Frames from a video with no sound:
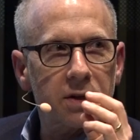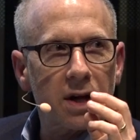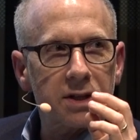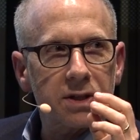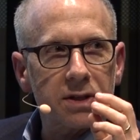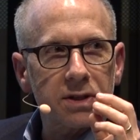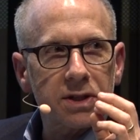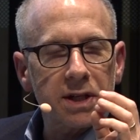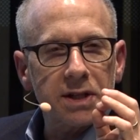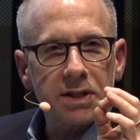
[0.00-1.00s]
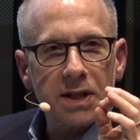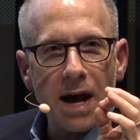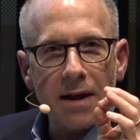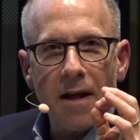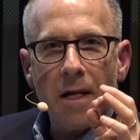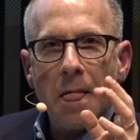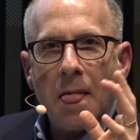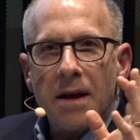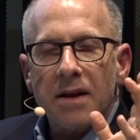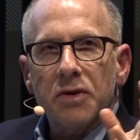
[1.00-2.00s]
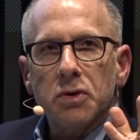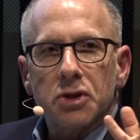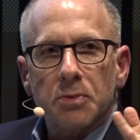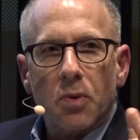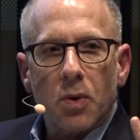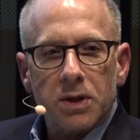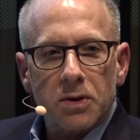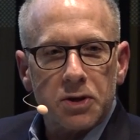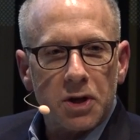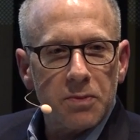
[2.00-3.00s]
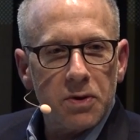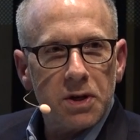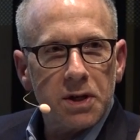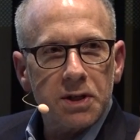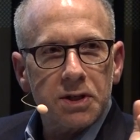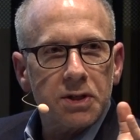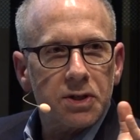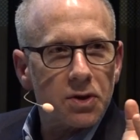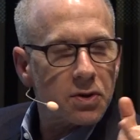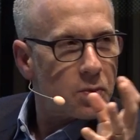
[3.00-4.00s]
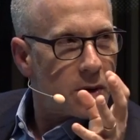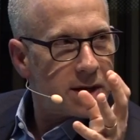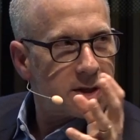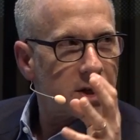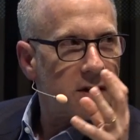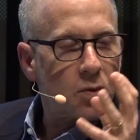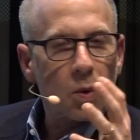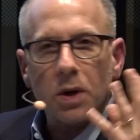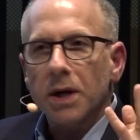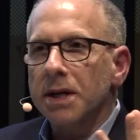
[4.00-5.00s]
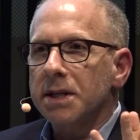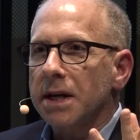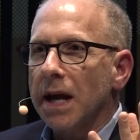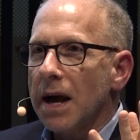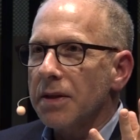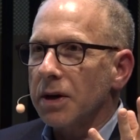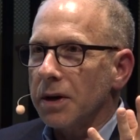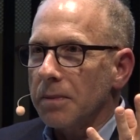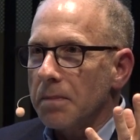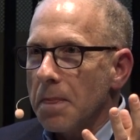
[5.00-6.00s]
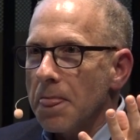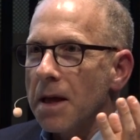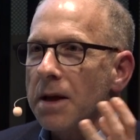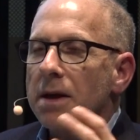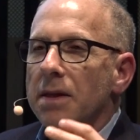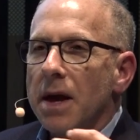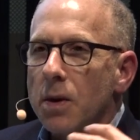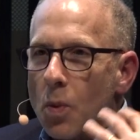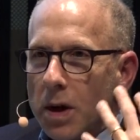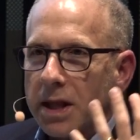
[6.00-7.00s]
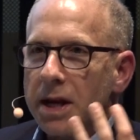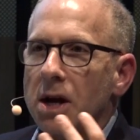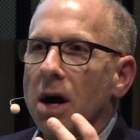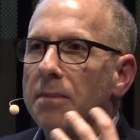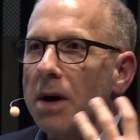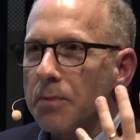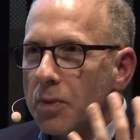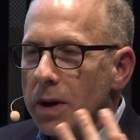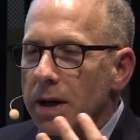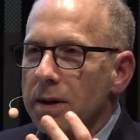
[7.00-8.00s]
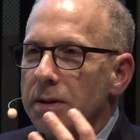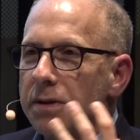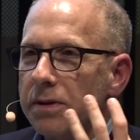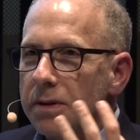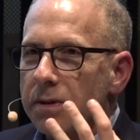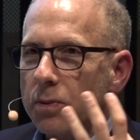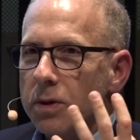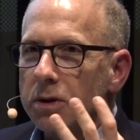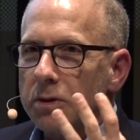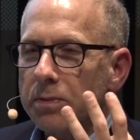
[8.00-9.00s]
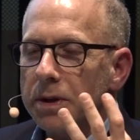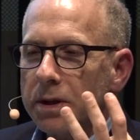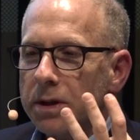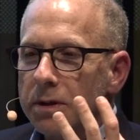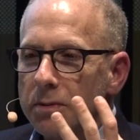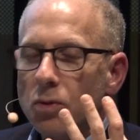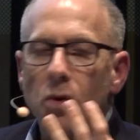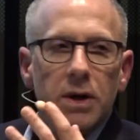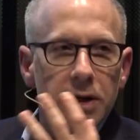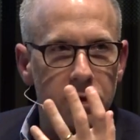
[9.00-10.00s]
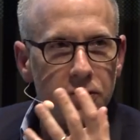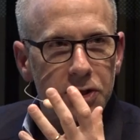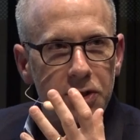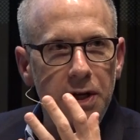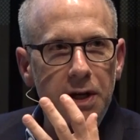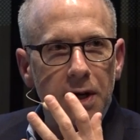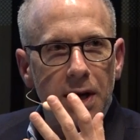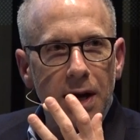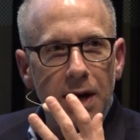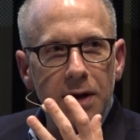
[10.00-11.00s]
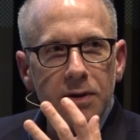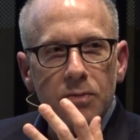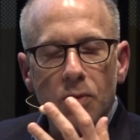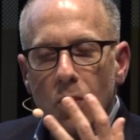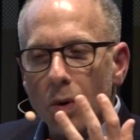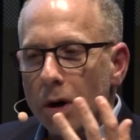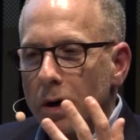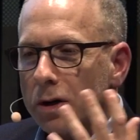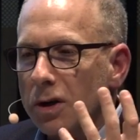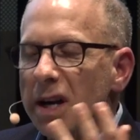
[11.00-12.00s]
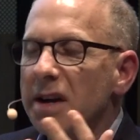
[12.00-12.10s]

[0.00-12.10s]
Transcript: clusters is that if you support those communities in certain ways of working together, then what they come up with will be more interesting and more